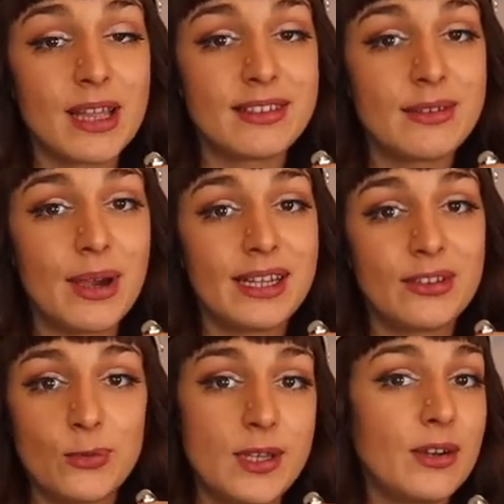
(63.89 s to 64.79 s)
let's divide
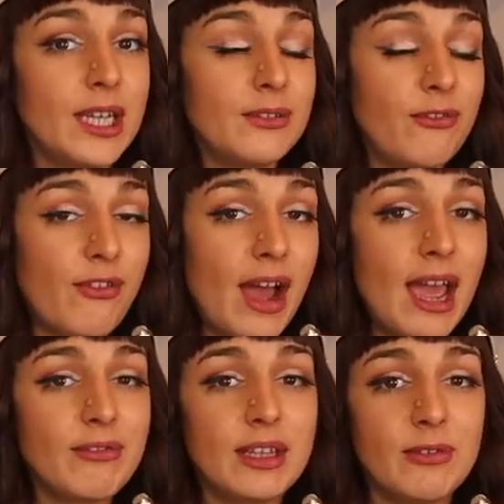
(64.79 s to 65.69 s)
this video in
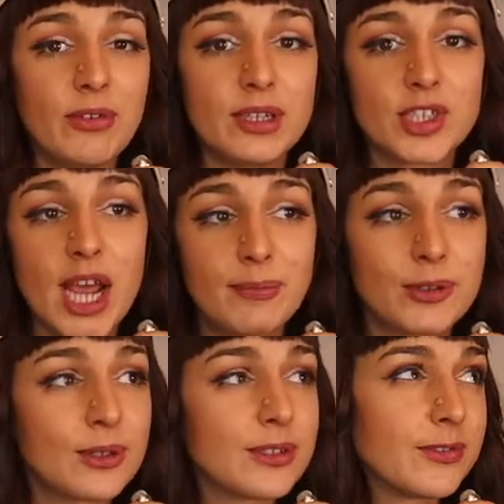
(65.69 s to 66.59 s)
5 different
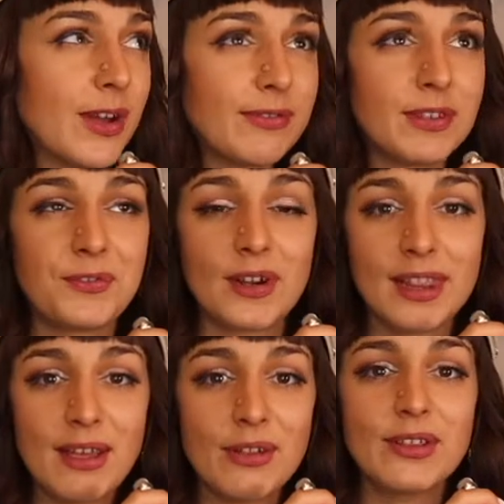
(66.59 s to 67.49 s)
chapters, 5 different
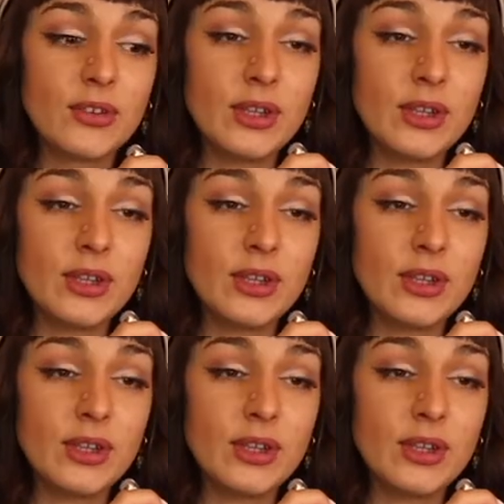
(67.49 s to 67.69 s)
levels.